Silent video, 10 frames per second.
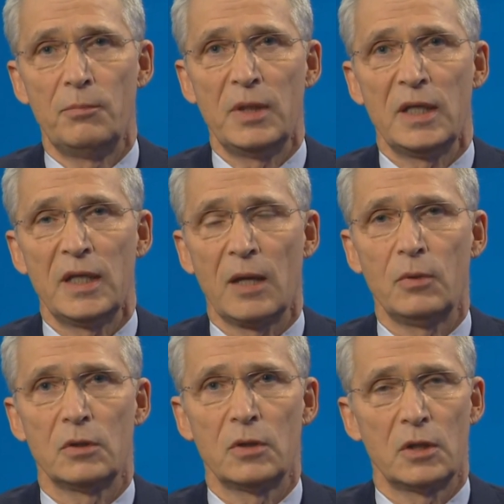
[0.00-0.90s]
being
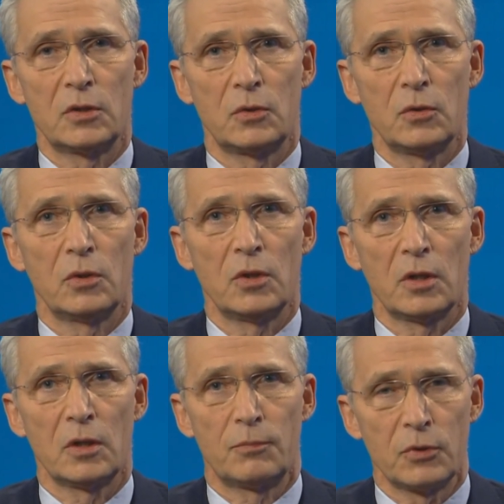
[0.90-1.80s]
able
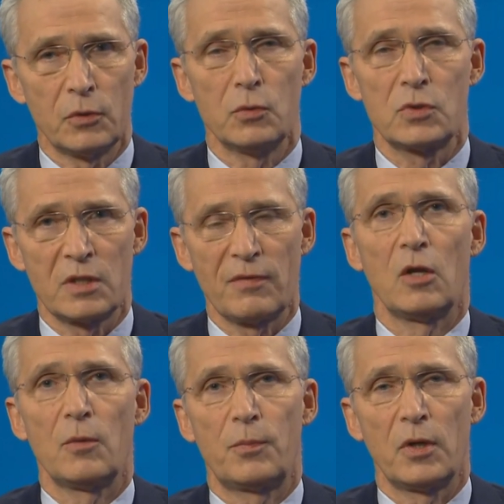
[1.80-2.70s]
to produce,
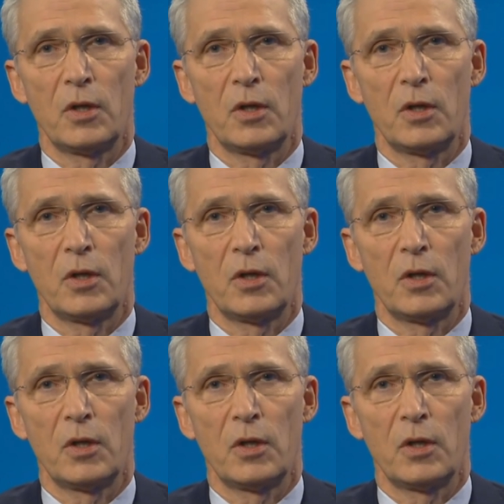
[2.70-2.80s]
develop